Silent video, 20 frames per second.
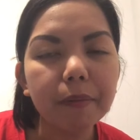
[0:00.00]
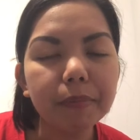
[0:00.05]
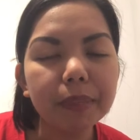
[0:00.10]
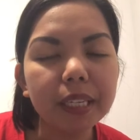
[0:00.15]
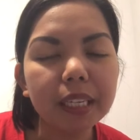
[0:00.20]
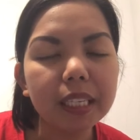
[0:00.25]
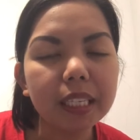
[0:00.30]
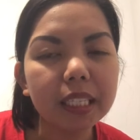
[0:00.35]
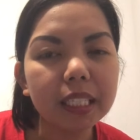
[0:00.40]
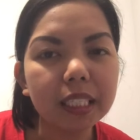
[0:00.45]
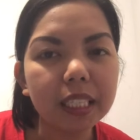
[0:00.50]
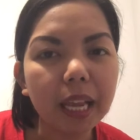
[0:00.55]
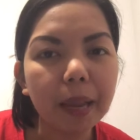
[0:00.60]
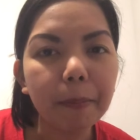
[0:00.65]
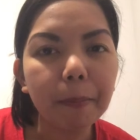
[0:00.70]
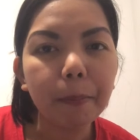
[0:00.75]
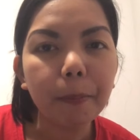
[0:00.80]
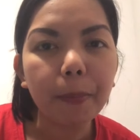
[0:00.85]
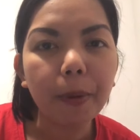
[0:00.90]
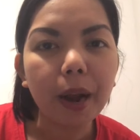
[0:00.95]
in the
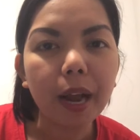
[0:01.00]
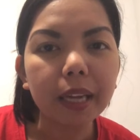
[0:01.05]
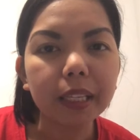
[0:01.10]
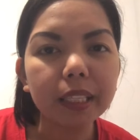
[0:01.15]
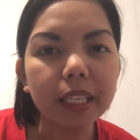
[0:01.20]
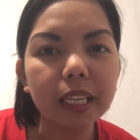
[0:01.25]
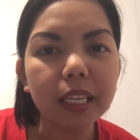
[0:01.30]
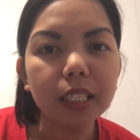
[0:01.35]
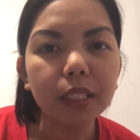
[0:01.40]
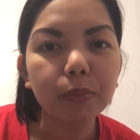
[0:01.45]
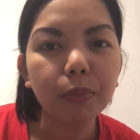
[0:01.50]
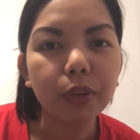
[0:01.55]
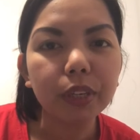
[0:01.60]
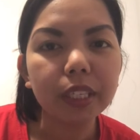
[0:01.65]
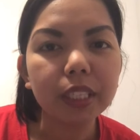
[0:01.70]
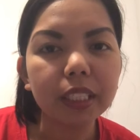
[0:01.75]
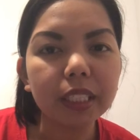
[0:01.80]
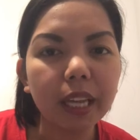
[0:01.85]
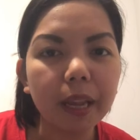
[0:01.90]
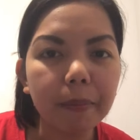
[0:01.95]
same practice
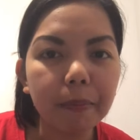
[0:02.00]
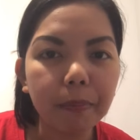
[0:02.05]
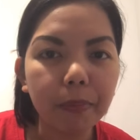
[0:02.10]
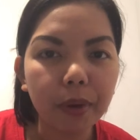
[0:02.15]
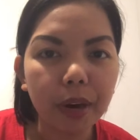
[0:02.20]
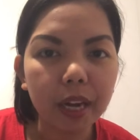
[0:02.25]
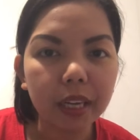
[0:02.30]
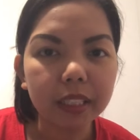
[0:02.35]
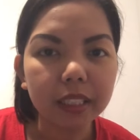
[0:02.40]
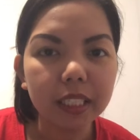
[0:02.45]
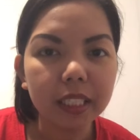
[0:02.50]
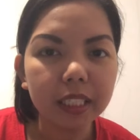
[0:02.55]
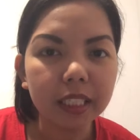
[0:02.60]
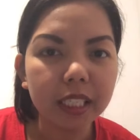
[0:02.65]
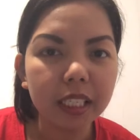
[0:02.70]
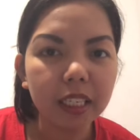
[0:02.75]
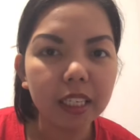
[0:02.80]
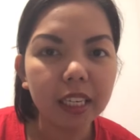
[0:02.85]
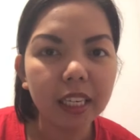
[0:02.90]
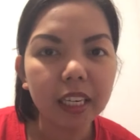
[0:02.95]

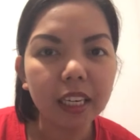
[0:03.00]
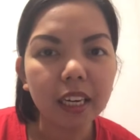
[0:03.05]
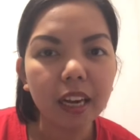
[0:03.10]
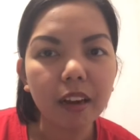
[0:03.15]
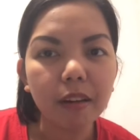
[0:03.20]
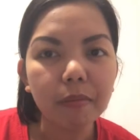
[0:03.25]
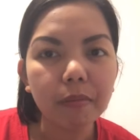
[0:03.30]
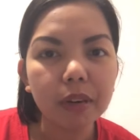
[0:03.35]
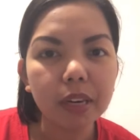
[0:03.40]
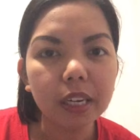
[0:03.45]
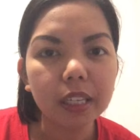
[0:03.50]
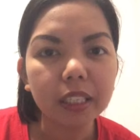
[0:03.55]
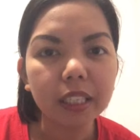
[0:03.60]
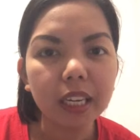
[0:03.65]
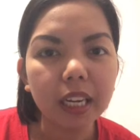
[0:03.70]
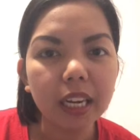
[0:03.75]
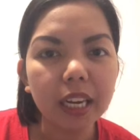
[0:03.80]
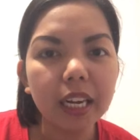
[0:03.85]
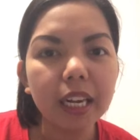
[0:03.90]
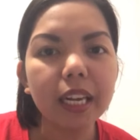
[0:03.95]
here in
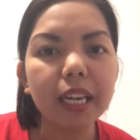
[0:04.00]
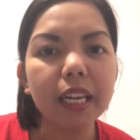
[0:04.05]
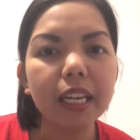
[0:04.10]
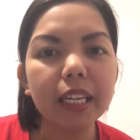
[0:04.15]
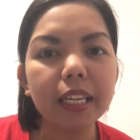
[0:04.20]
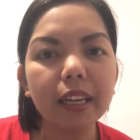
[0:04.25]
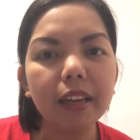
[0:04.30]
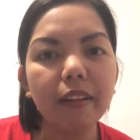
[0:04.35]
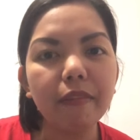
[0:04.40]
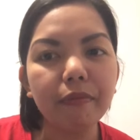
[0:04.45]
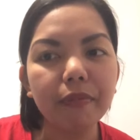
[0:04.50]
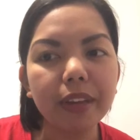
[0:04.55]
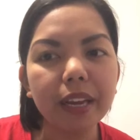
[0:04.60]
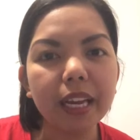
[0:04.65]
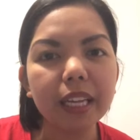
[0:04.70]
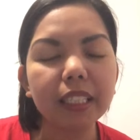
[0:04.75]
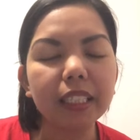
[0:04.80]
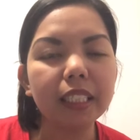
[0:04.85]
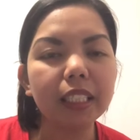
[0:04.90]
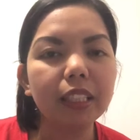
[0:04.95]
Alberta? If
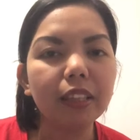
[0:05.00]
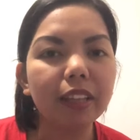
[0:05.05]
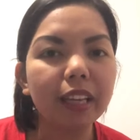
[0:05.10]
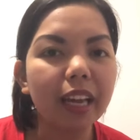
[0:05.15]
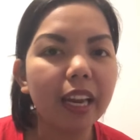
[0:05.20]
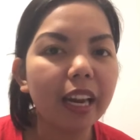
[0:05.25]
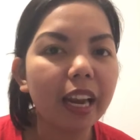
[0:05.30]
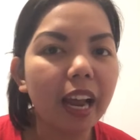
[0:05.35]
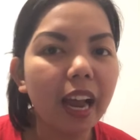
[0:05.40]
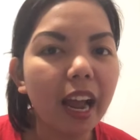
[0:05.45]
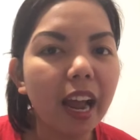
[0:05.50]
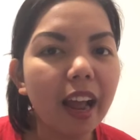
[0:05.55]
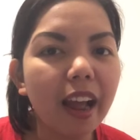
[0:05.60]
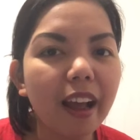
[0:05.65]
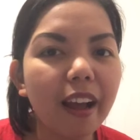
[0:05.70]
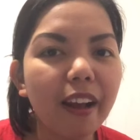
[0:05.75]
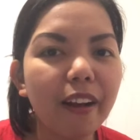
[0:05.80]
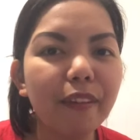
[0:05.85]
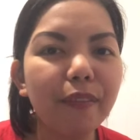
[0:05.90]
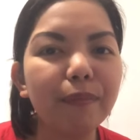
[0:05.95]
yes, you can
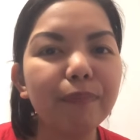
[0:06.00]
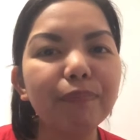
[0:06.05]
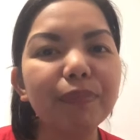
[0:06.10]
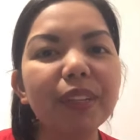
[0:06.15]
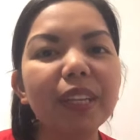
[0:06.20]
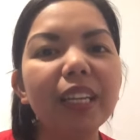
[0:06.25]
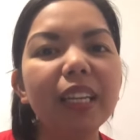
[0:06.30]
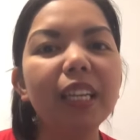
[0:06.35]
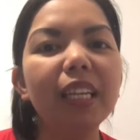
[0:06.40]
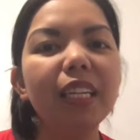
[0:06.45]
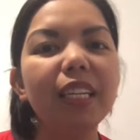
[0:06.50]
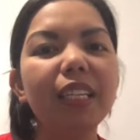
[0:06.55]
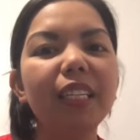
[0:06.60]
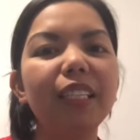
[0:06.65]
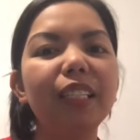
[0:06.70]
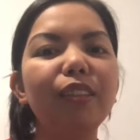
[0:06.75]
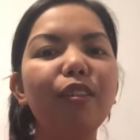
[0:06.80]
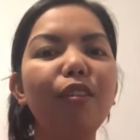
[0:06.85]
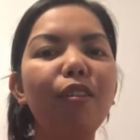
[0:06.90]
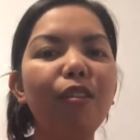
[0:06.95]
have.
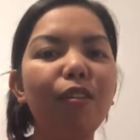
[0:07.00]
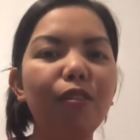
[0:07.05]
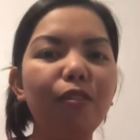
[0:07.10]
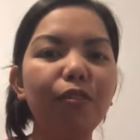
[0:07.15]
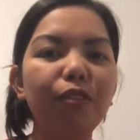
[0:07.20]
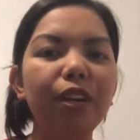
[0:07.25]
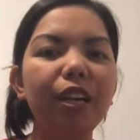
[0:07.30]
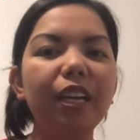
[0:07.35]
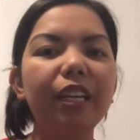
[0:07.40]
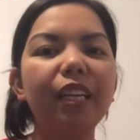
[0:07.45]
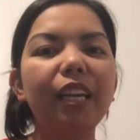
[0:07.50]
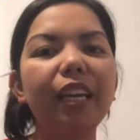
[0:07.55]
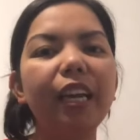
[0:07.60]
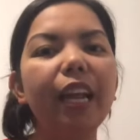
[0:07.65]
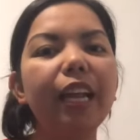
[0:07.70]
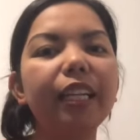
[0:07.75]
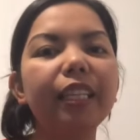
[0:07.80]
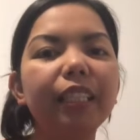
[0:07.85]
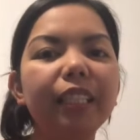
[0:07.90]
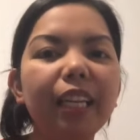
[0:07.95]
So the
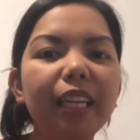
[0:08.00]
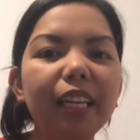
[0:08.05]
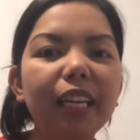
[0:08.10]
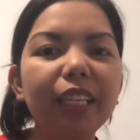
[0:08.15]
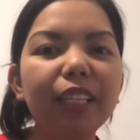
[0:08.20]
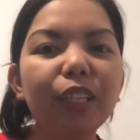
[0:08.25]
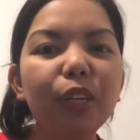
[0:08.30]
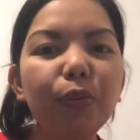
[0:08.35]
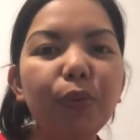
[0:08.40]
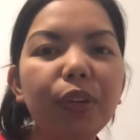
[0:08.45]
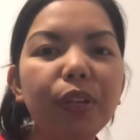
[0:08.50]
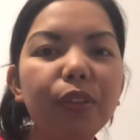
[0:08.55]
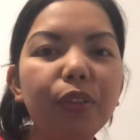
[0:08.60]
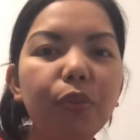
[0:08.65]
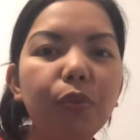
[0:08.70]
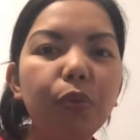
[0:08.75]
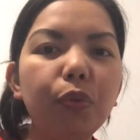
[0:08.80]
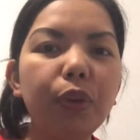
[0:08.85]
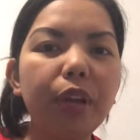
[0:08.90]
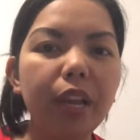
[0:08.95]
next thing that you will
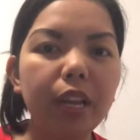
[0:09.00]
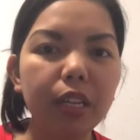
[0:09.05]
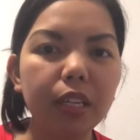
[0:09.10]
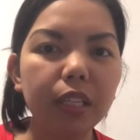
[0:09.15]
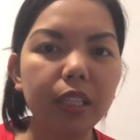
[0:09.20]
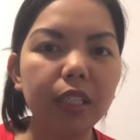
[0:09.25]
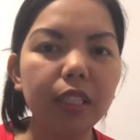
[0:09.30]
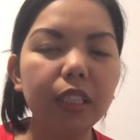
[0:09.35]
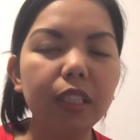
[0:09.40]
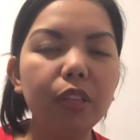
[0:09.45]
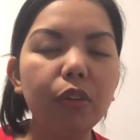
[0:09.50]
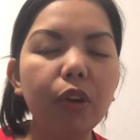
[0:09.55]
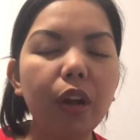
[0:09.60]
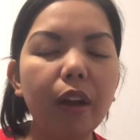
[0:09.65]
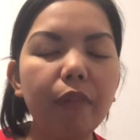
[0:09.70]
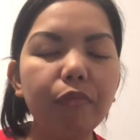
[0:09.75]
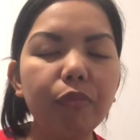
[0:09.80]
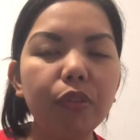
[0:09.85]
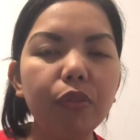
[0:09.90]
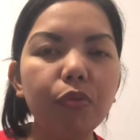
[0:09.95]
do is you
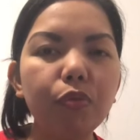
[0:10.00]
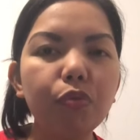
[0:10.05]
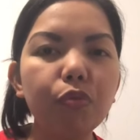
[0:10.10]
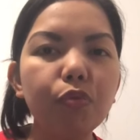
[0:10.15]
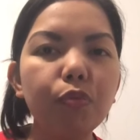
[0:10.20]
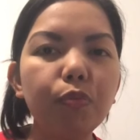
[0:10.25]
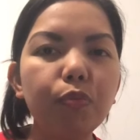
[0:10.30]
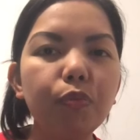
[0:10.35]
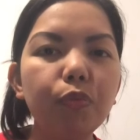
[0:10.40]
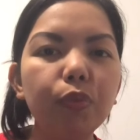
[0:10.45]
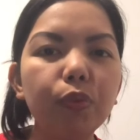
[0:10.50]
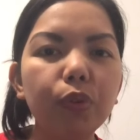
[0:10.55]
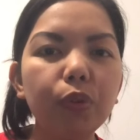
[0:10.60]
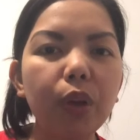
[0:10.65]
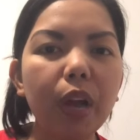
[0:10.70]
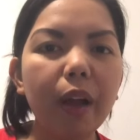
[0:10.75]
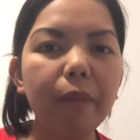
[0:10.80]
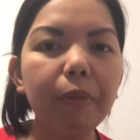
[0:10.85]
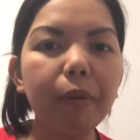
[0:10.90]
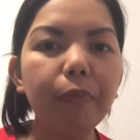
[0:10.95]
have to
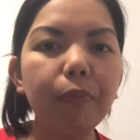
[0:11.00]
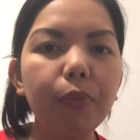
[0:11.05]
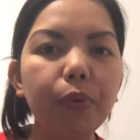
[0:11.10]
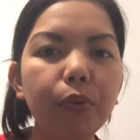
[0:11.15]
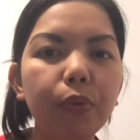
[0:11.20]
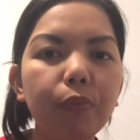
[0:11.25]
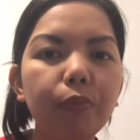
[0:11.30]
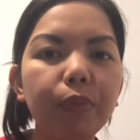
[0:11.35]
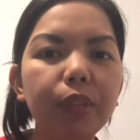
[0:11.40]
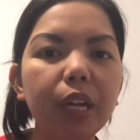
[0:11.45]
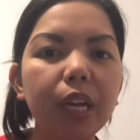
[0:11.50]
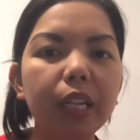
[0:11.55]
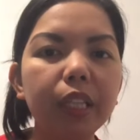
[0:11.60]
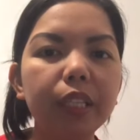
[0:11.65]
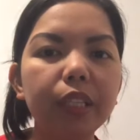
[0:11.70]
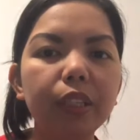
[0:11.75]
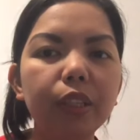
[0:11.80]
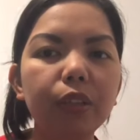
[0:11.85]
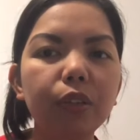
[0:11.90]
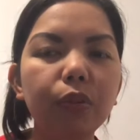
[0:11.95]
have a proof that
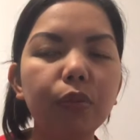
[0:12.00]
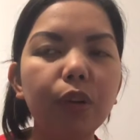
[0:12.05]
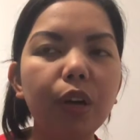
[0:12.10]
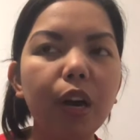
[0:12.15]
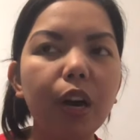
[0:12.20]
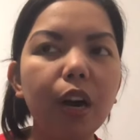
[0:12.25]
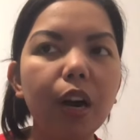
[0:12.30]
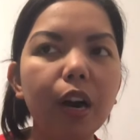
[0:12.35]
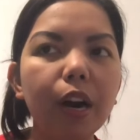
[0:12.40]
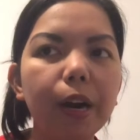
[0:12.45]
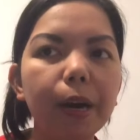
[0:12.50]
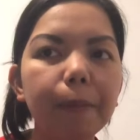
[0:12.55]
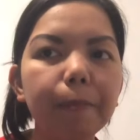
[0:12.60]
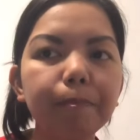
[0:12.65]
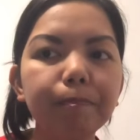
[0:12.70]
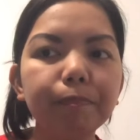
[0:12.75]
you are